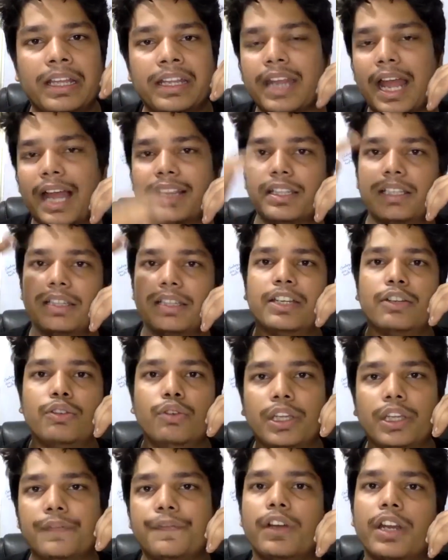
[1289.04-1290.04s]
rather than
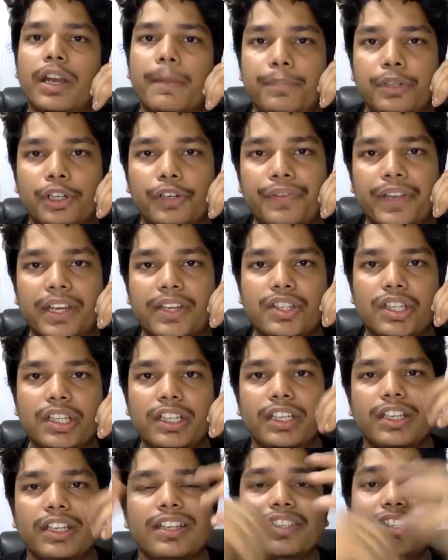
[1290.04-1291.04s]
going for a
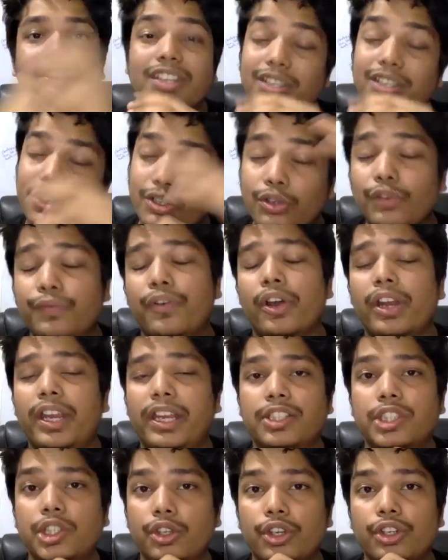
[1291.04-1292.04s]
perfection, just go for
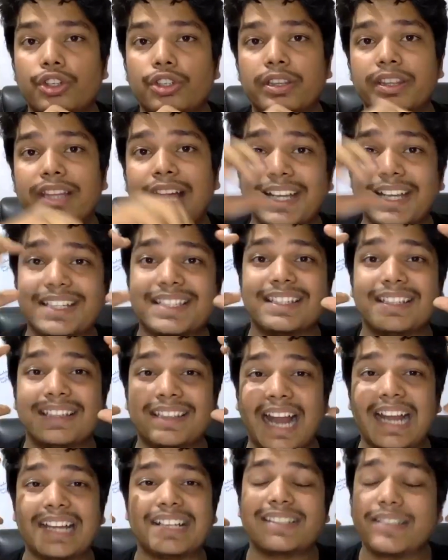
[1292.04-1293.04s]
execution.
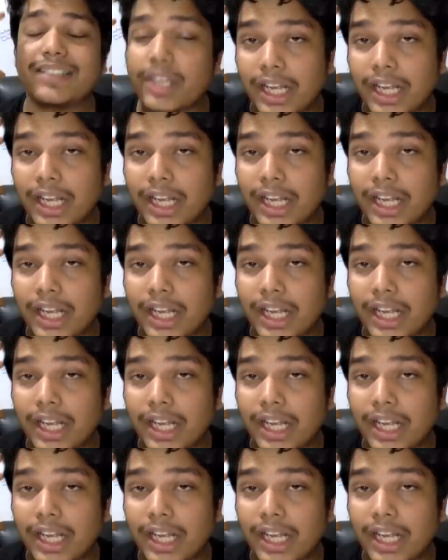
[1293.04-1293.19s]
That's